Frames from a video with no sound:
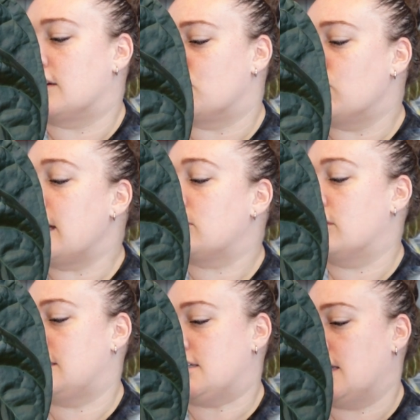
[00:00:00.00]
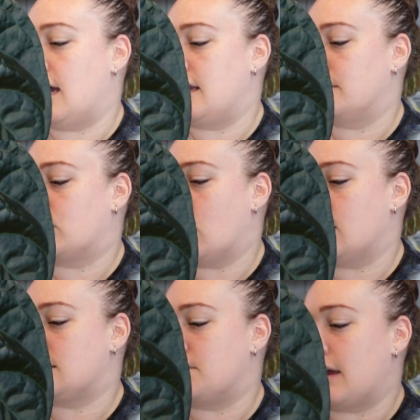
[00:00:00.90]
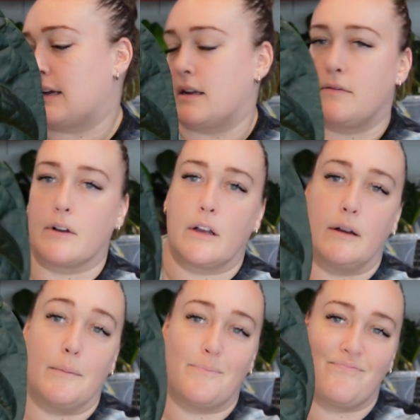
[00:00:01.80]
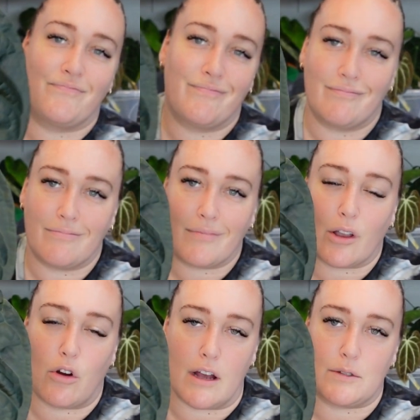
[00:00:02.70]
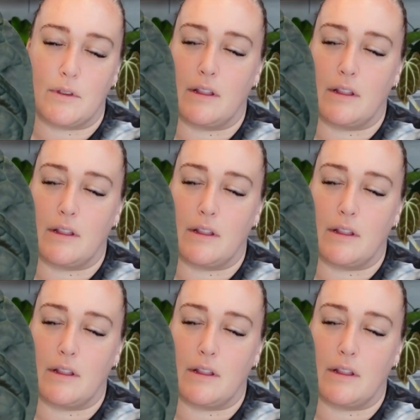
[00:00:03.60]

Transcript: It's red crystallinum crossed magnificum crossed with